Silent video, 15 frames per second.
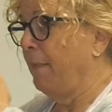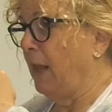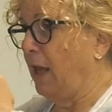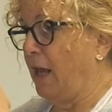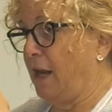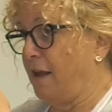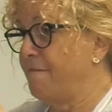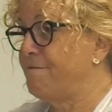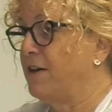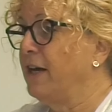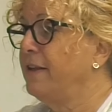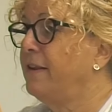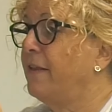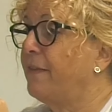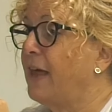And I
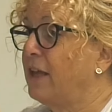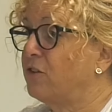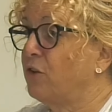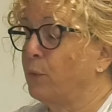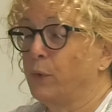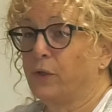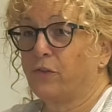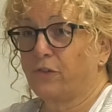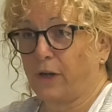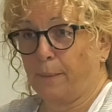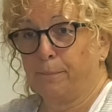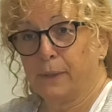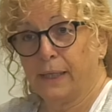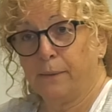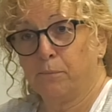find that that's a real
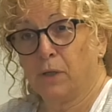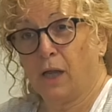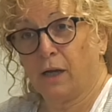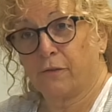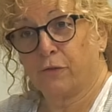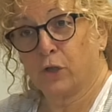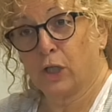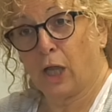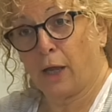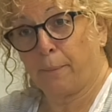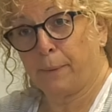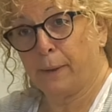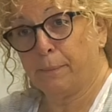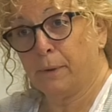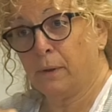stumbling block for a lot of
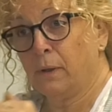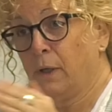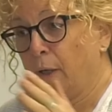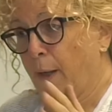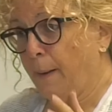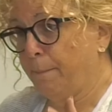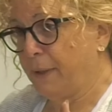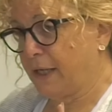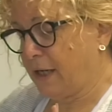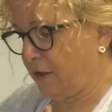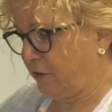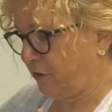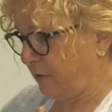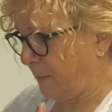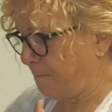people,
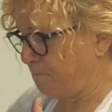because